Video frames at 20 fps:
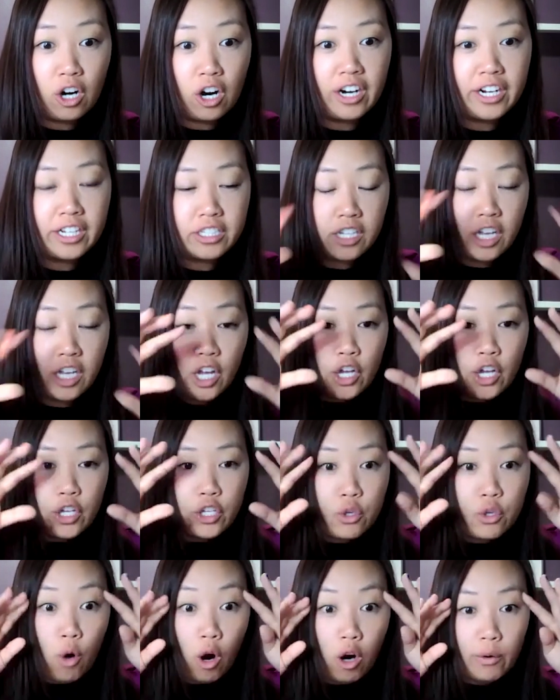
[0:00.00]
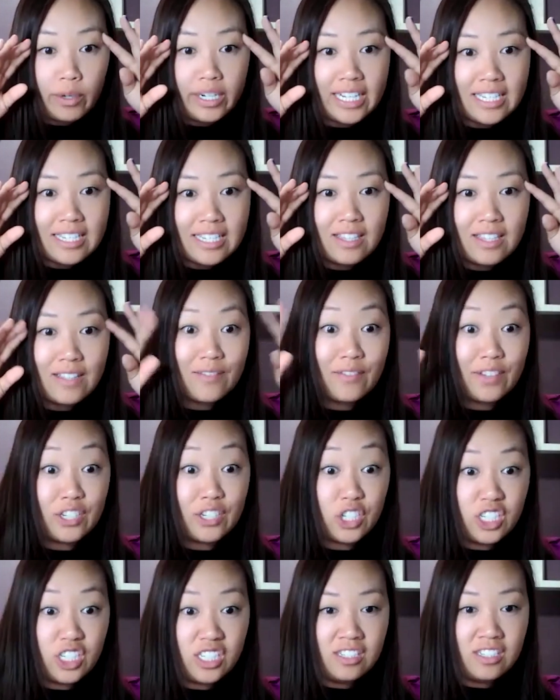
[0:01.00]
hard because you already see the
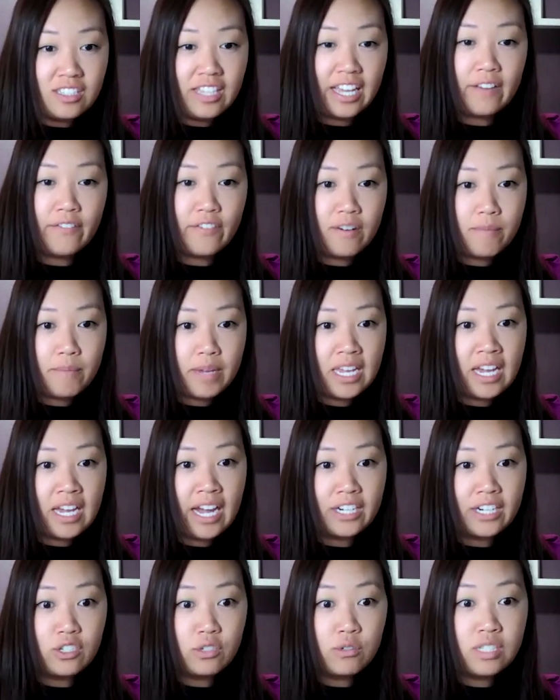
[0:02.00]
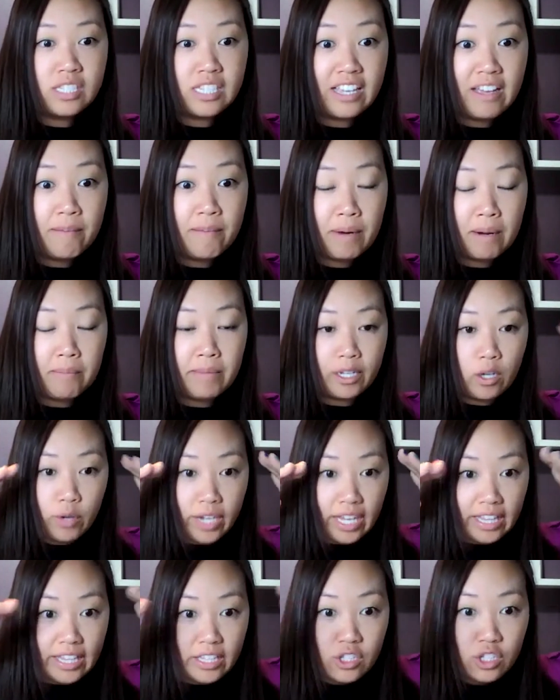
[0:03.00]
vision. Like for me, I do see it, but I'm like,
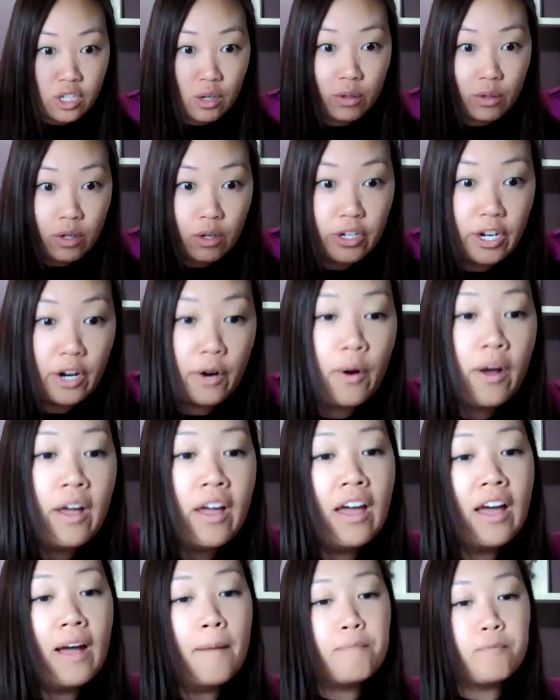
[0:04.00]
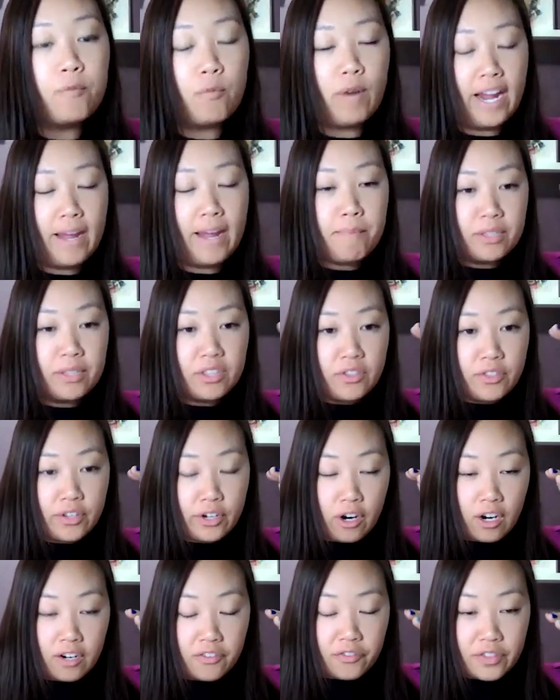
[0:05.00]
okay, let's go, go, go. Right. But then
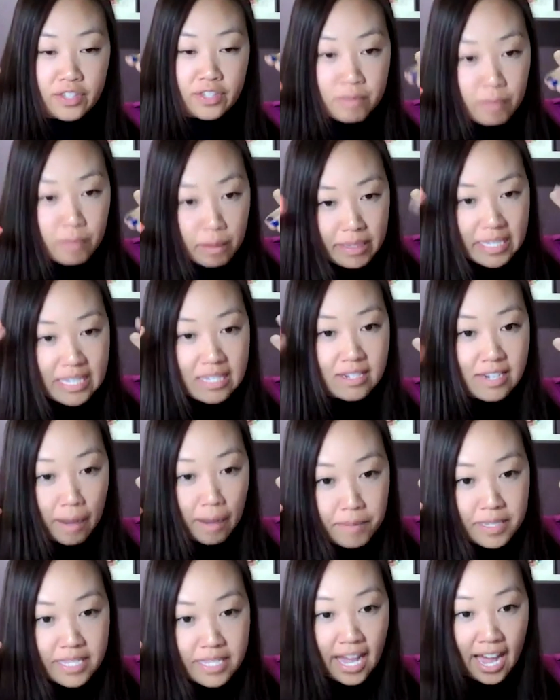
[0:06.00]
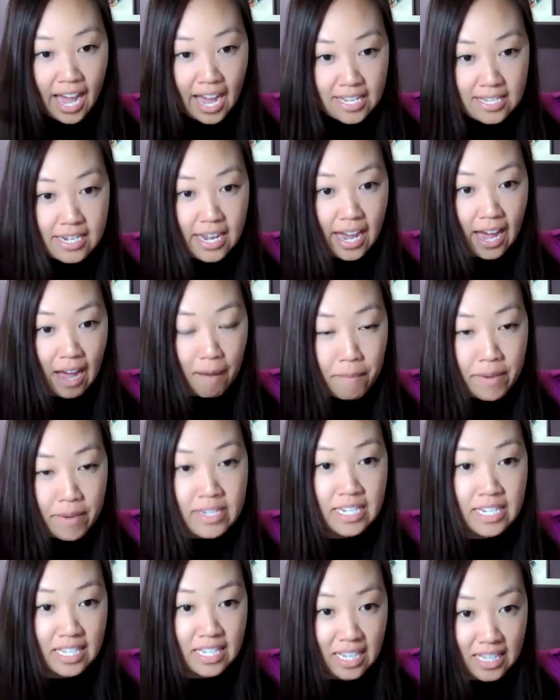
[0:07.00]
there are maybe steps that has to happen
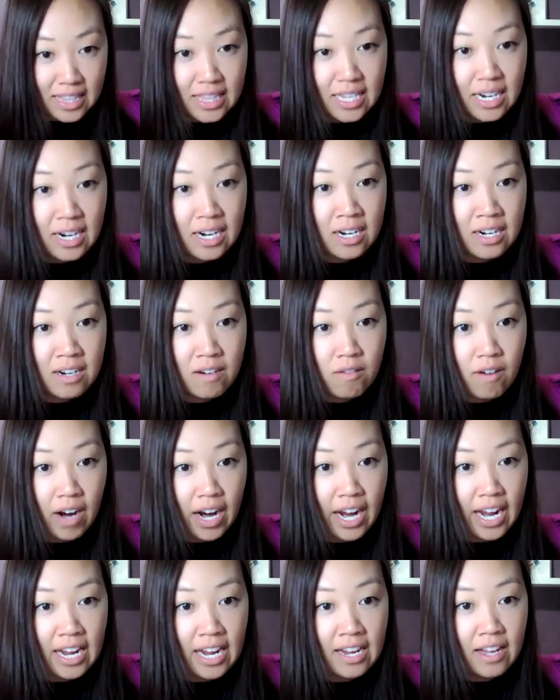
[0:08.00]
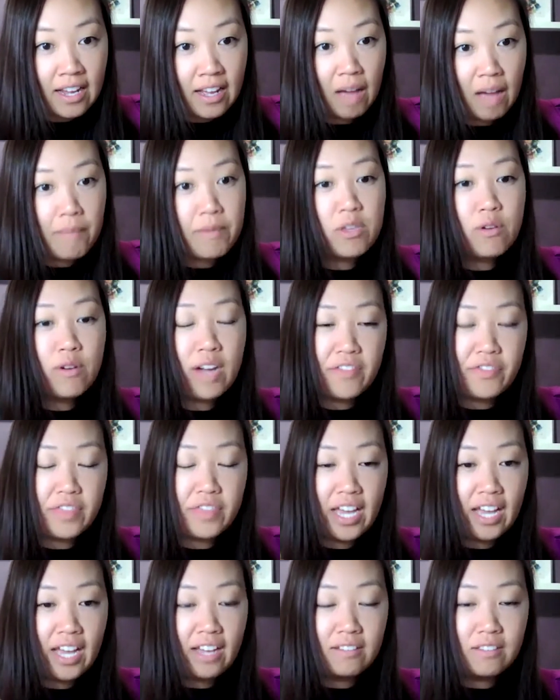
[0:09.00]
to get there. Right. I mean, you got
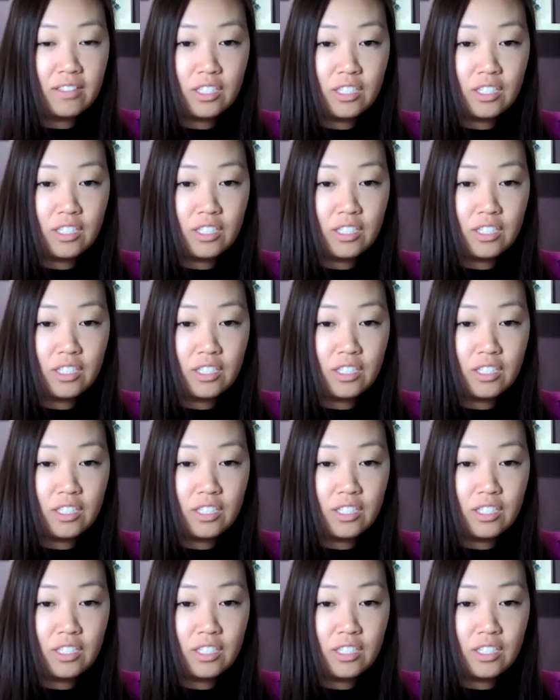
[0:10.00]
that